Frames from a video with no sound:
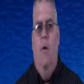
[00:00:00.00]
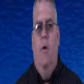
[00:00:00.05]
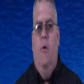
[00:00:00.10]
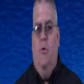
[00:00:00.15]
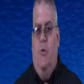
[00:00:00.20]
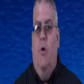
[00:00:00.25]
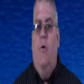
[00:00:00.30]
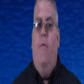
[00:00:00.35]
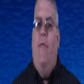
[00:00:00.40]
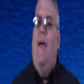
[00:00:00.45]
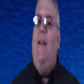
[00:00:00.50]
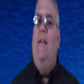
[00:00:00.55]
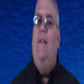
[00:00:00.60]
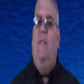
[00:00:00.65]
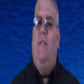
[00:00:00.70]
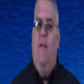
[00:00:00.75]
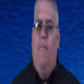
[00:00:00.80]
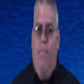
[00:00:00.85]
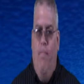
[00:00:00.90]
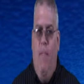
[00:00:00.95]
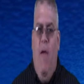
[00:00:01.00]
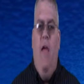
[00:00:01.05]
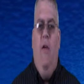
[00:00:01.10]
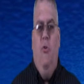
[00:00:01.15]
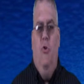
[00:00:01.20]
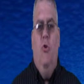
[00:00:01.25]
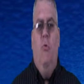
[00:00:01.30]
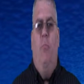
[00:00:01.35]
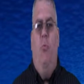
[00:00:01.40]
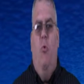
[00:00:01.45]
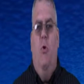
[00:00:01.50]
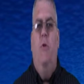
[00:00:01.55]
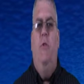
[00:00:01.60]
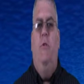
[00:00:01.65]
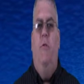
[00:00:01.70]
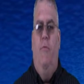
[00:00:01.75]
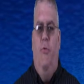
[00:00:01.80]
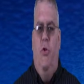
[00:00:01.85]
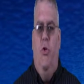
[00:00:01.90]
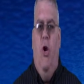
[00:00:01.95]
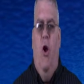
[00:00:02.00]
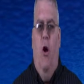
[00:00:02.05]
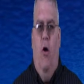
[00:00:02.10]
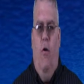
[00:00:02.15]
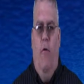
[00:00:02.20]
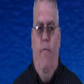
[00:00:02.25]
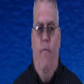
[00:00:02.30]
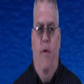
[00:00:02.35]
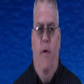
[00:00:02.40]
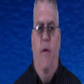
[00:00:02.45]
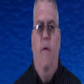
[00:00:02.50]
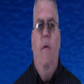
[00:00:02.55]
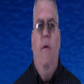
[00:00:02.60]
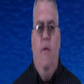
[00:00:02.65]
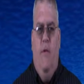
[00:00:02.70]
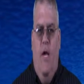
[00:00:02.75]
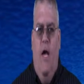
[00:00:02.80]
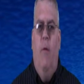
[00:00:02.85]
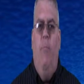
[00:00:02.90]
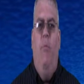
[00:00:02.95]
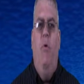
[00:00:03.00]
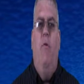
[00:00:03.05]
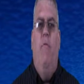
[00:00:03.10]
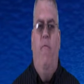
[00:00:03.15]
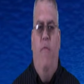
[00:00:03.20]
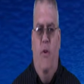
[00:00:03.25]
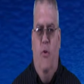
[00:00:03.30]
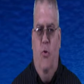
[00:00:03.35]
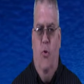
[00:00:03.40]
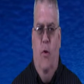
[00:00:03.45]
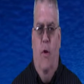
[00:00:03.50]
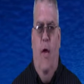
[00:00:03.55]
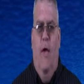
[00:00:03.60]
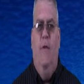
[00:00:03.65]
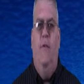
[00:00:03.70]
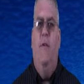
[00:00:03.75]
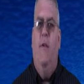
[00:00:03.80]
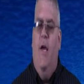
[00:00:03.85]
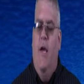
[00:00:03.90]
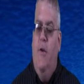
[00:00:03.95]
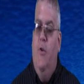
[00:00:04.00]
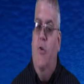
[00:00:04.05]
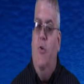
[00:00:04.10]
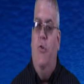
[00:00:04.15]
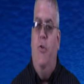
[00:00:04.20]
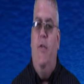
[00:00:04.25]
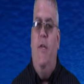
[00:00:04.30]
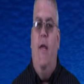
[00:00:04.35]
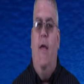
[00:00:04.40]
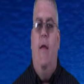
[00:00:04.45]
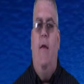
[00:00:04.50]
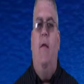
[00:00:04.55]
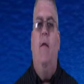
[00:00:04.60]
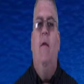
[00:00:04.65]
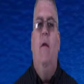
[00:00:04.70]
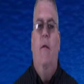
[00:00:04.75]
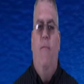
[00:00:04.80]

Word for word: So, that is the major points of geography to help you visualize and understand